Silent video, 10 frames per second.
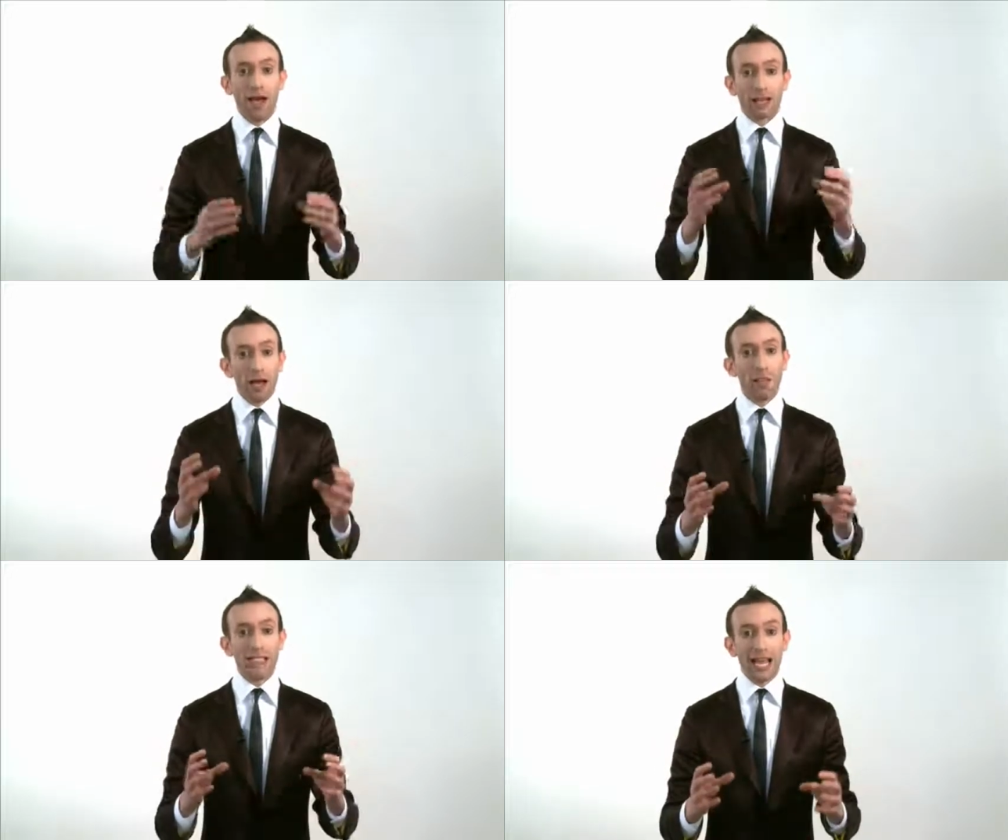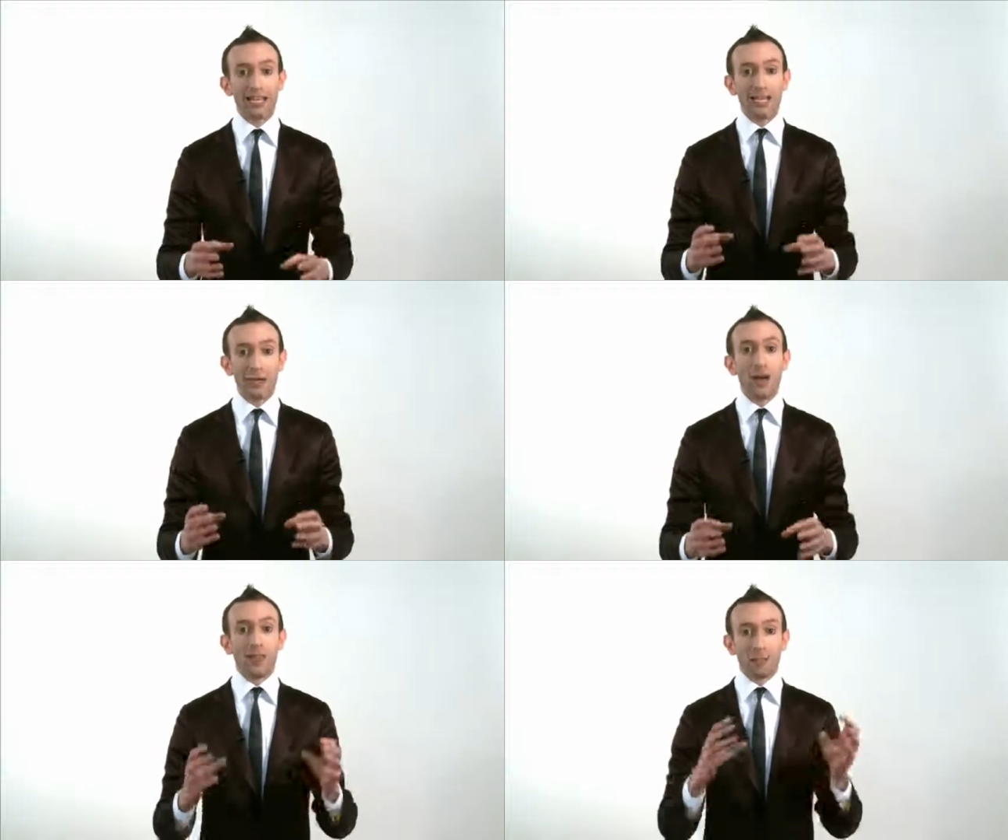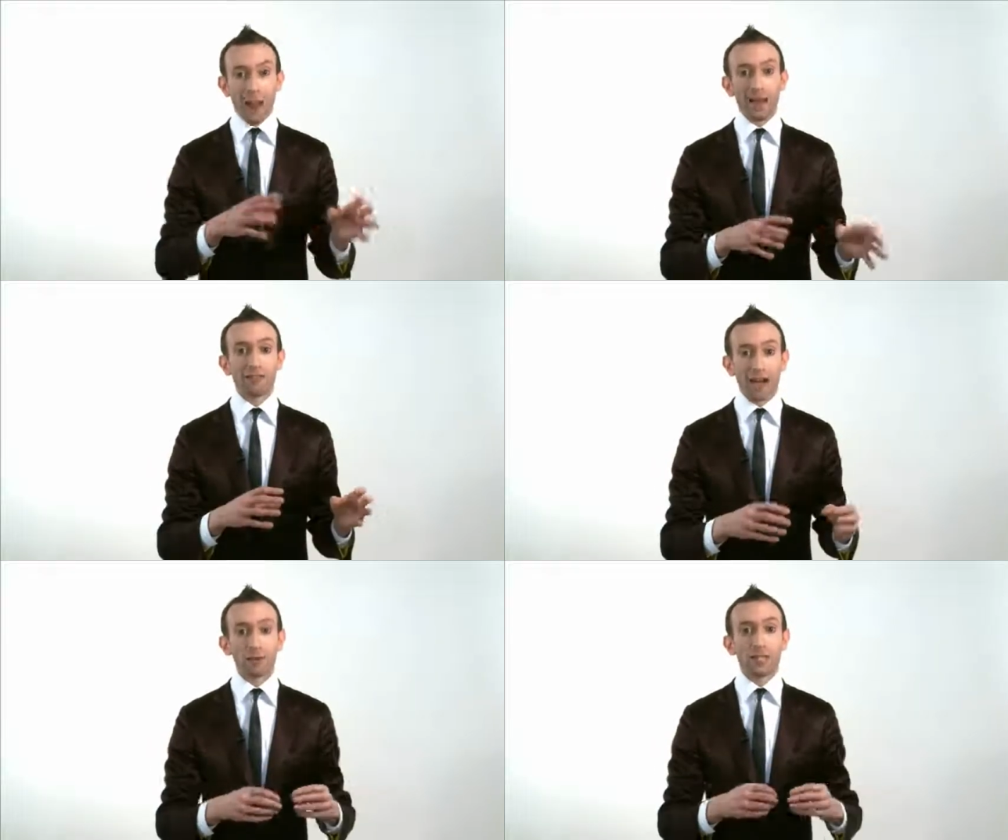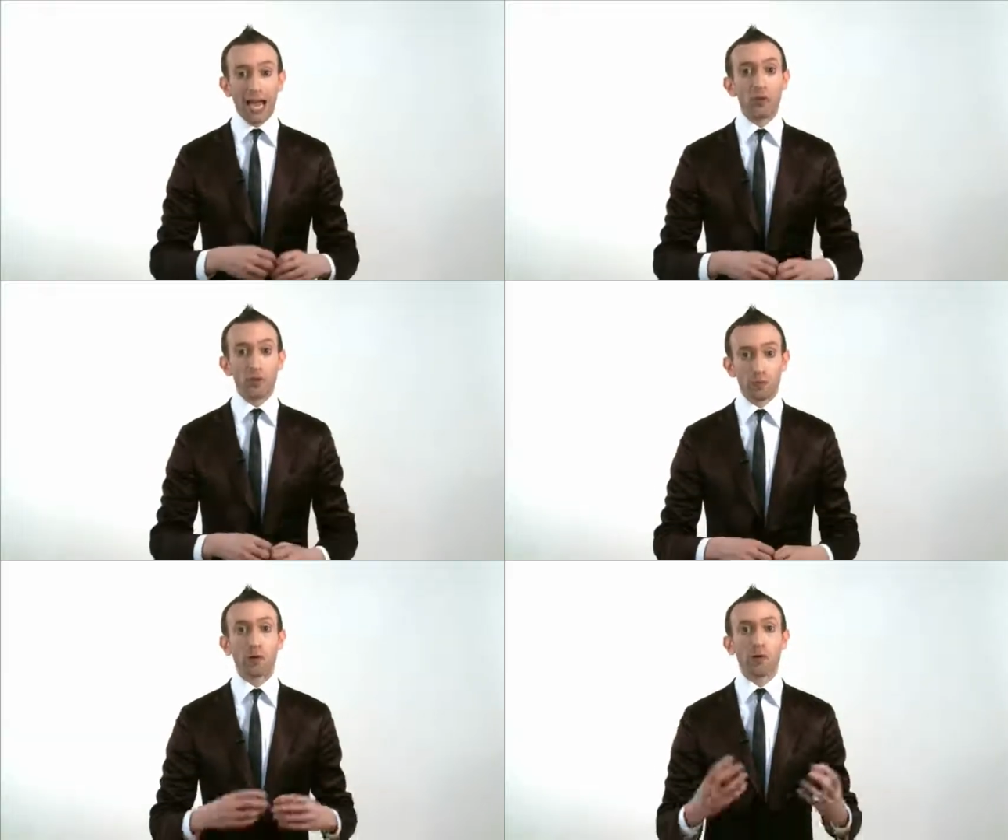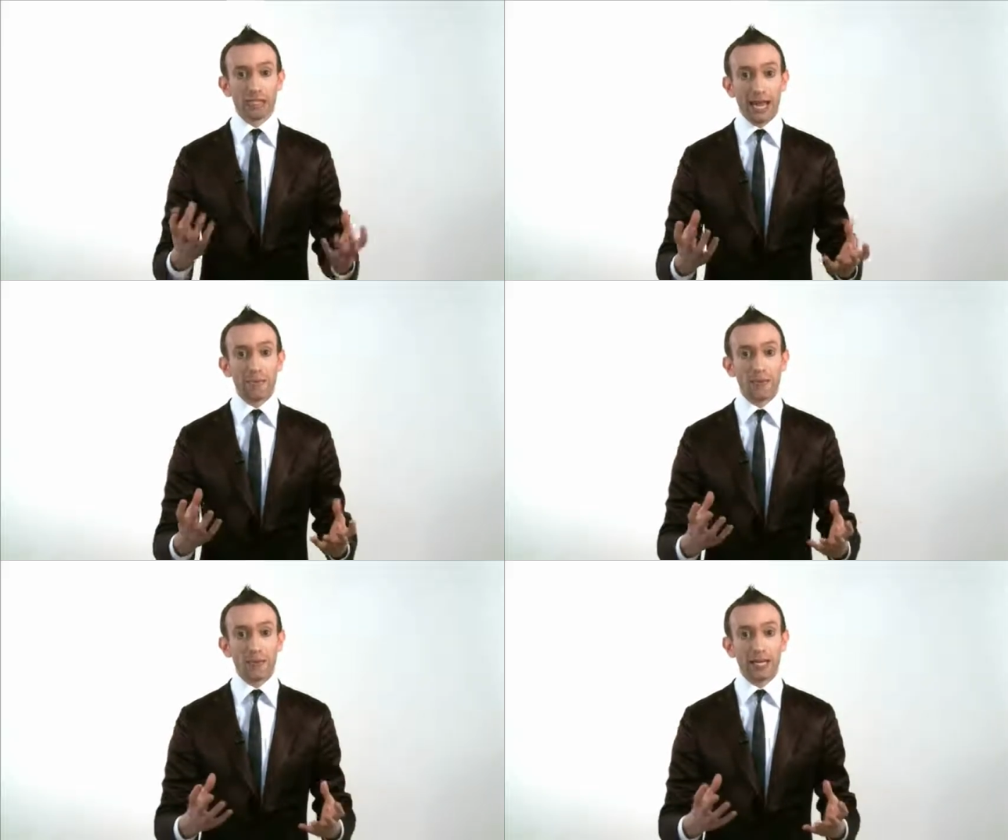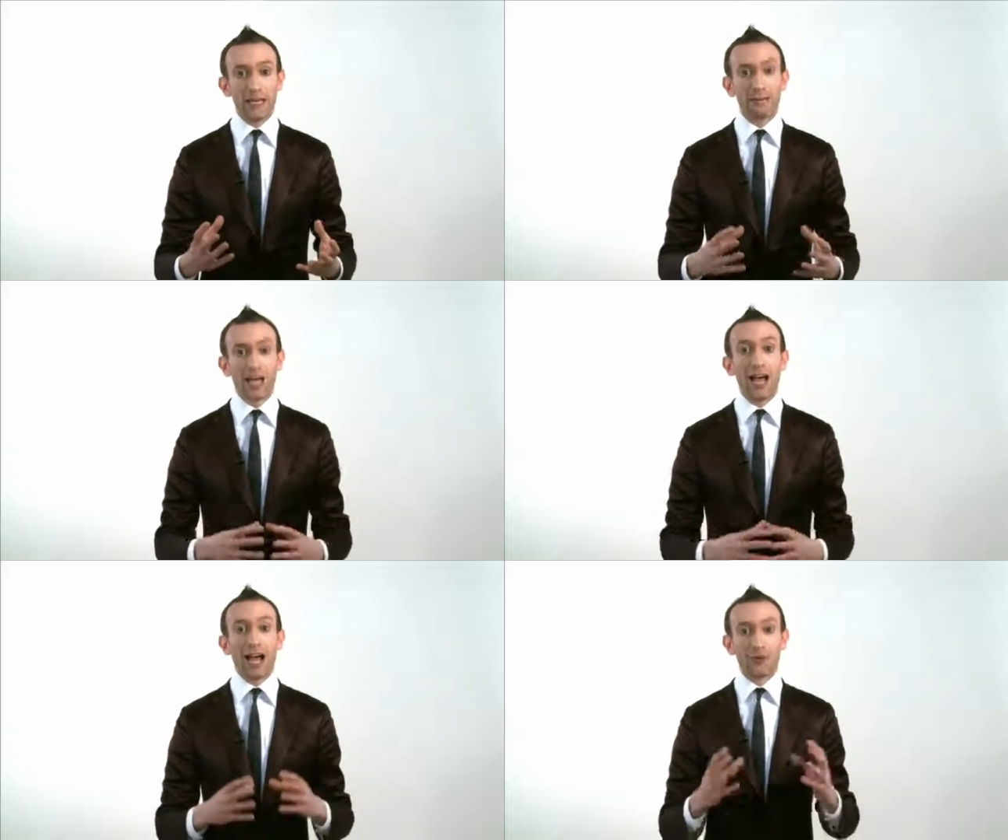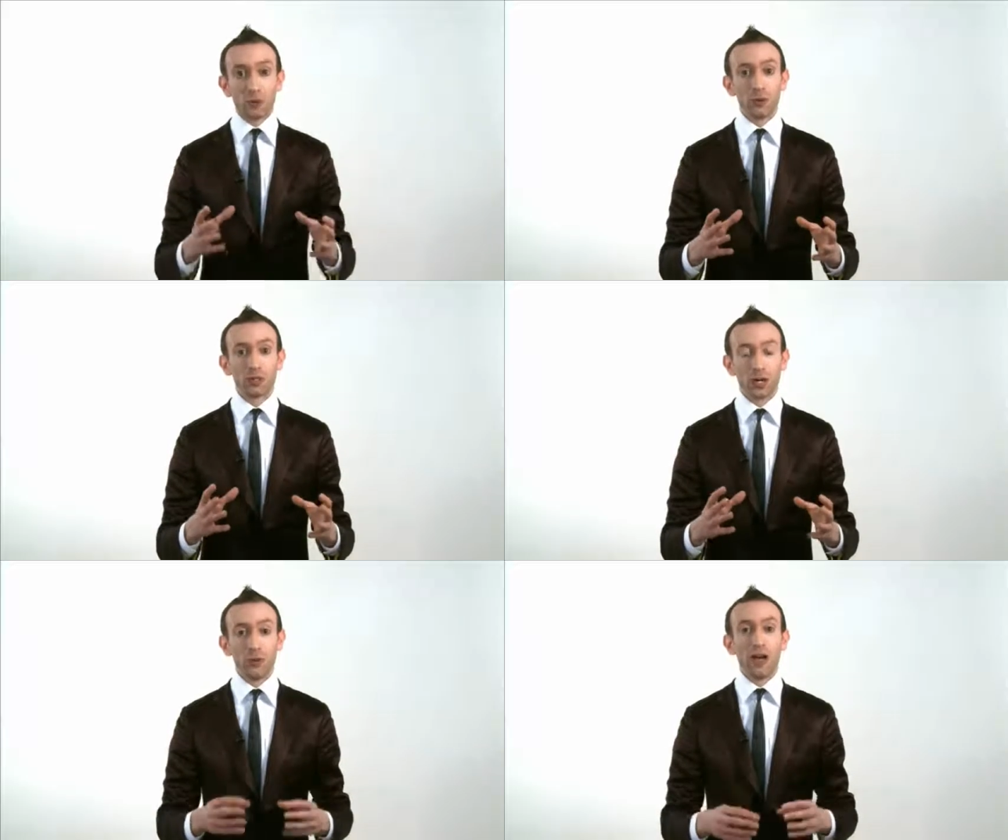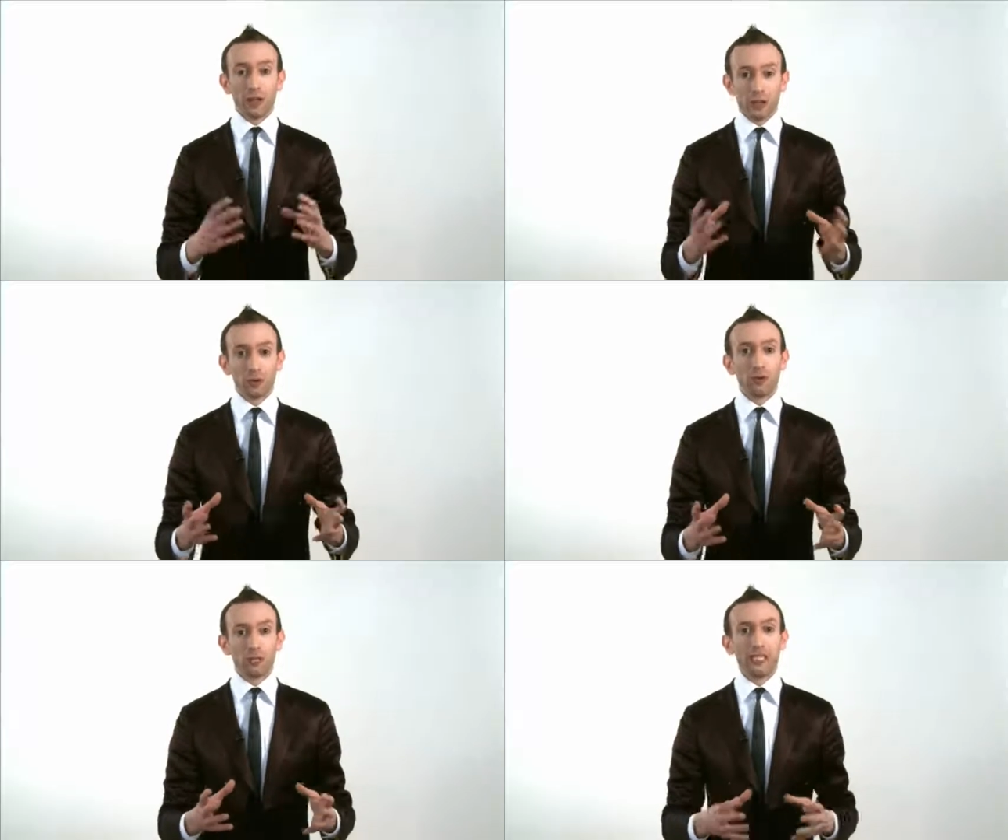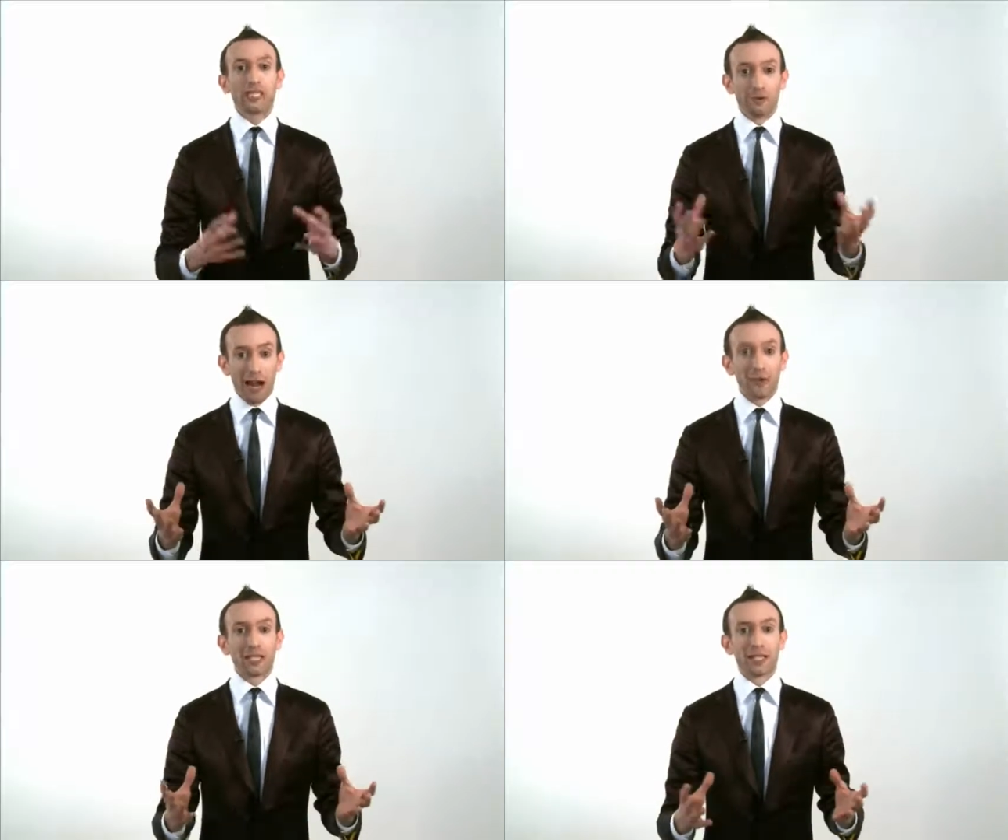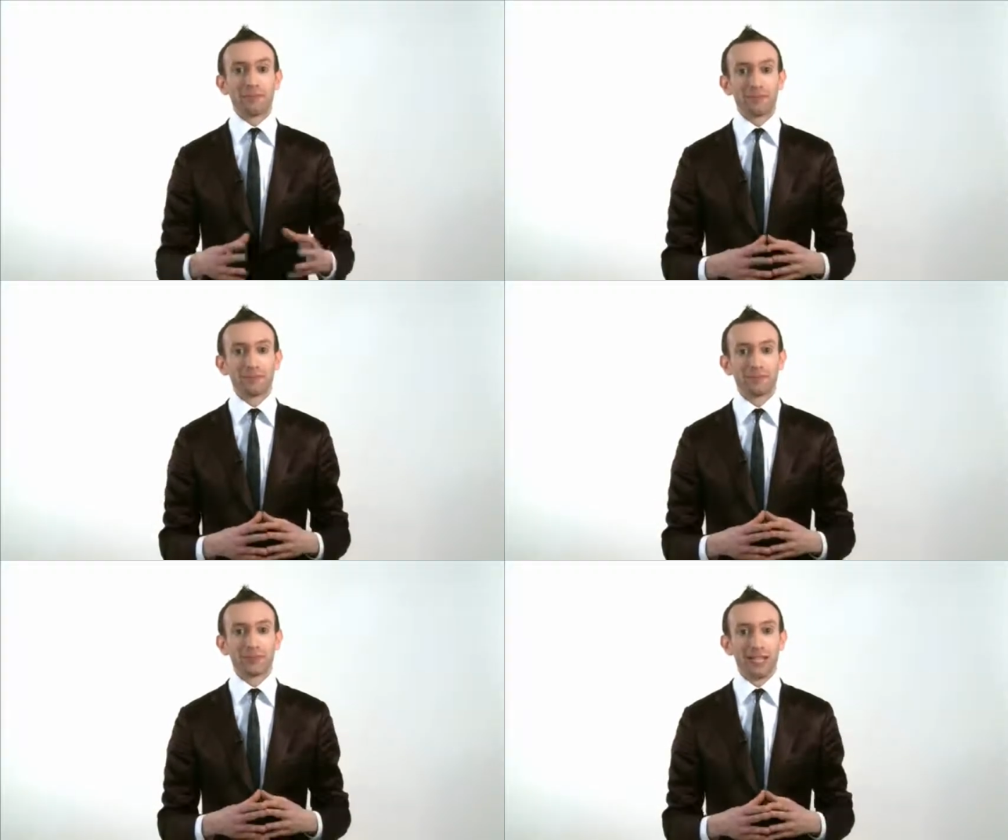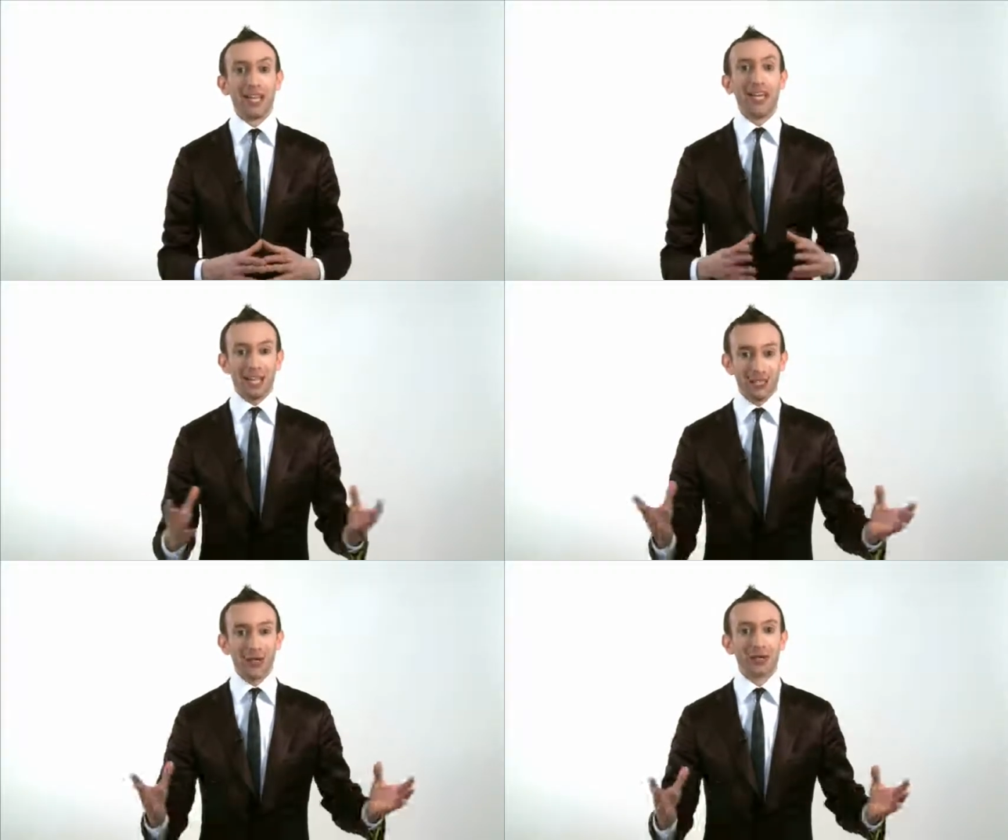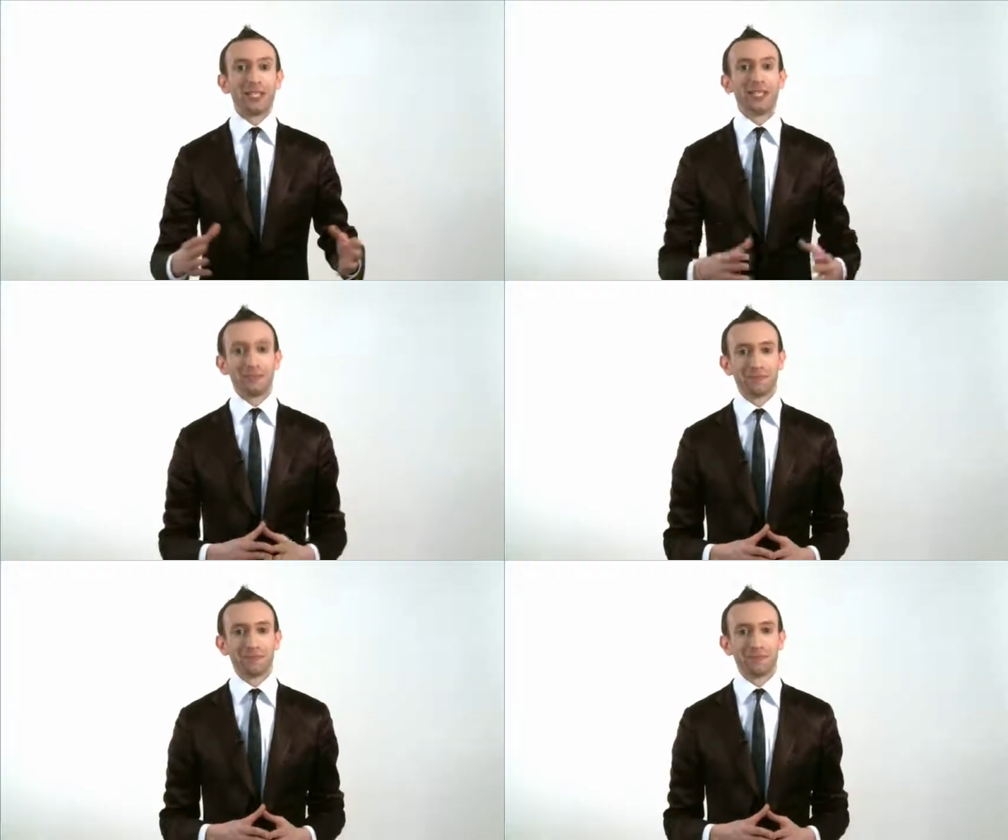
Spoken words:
And I'll be telling you the background to how those products came to be and also the stories surrounding them. Enjoy!